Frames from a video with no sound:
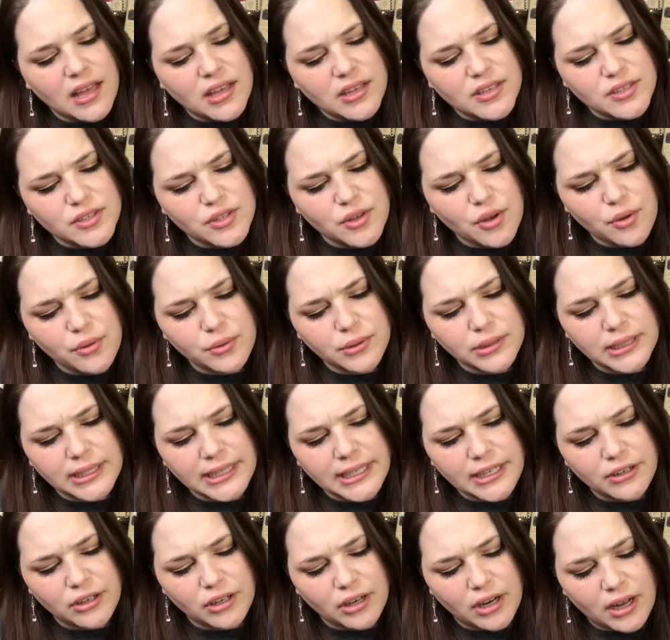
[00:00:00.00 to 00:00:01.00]
So
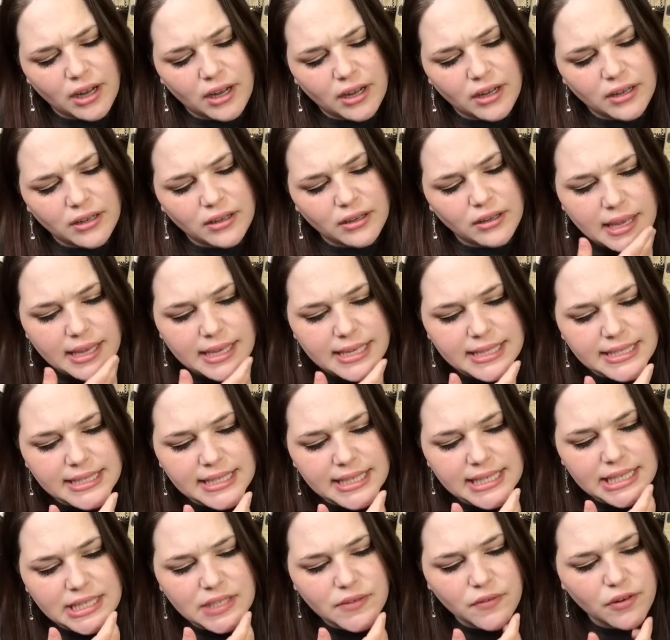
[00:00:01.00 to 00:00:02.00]
Lyra, is
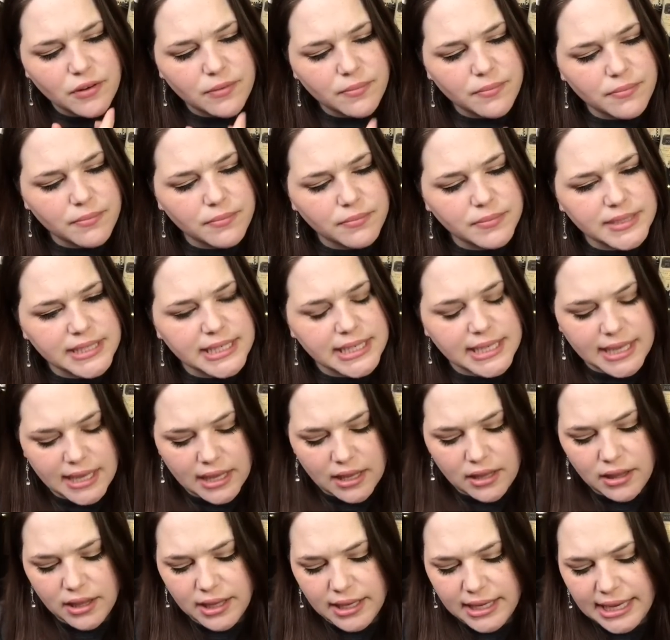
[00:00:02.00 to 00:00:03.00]
this from To
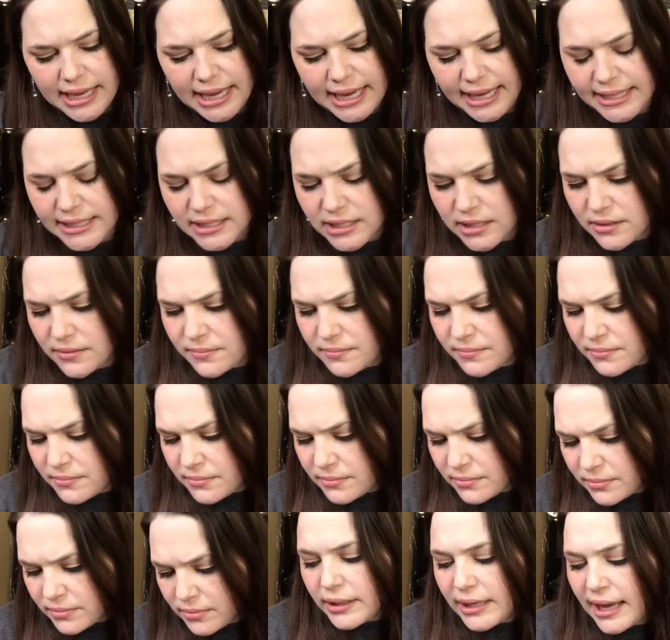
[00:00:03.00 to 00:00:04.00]
Kill a Kingdom?
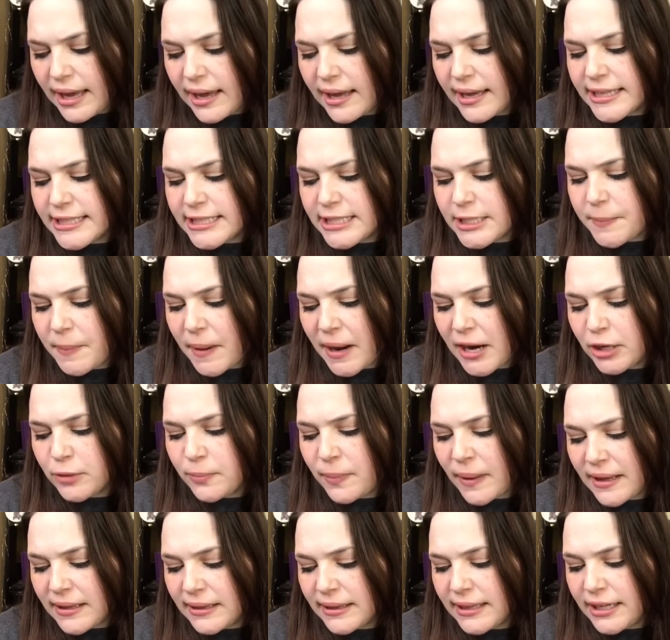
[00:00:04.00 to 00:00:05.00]
Yeah, inspired
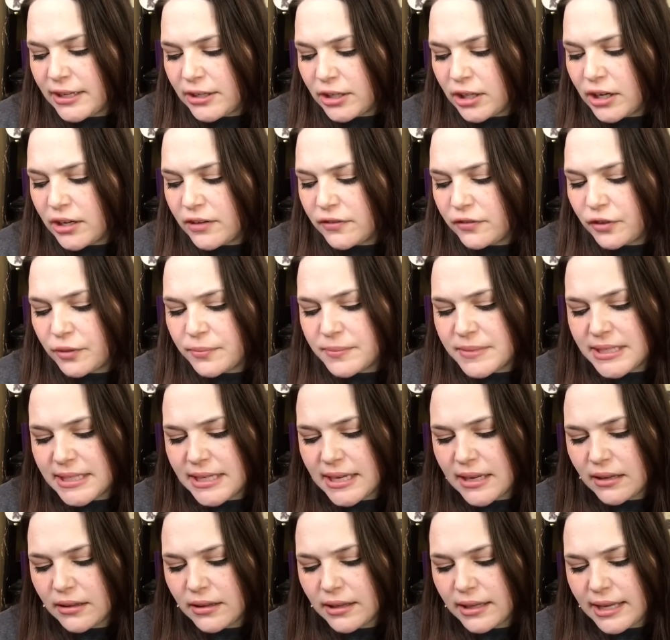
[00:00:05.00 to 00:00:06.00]
by Lyra from To
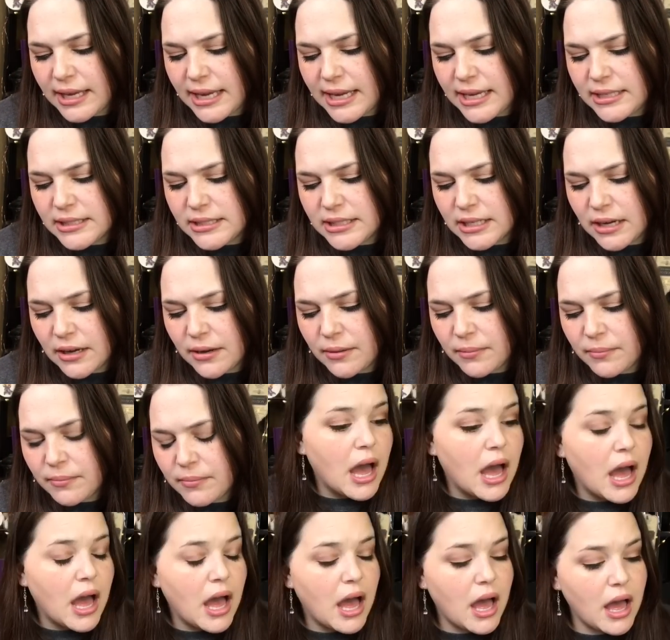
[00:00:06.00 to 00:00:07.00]
Kill a Kingdom.
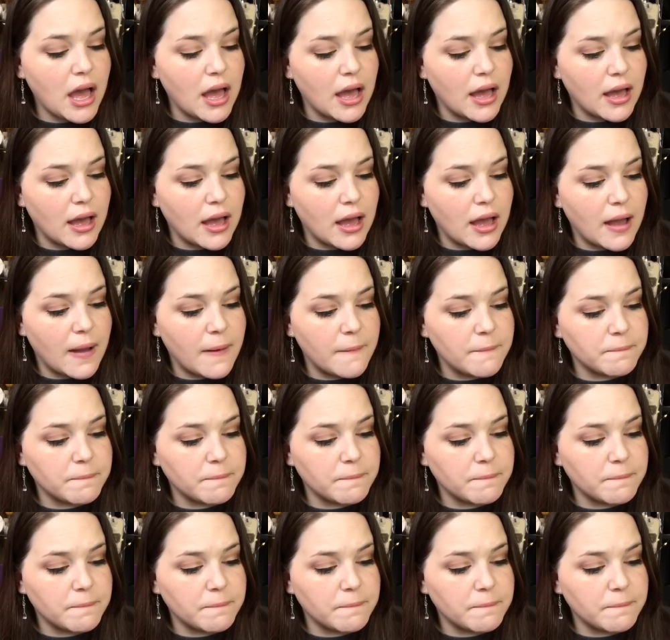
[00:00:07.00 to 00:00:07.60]
Huh.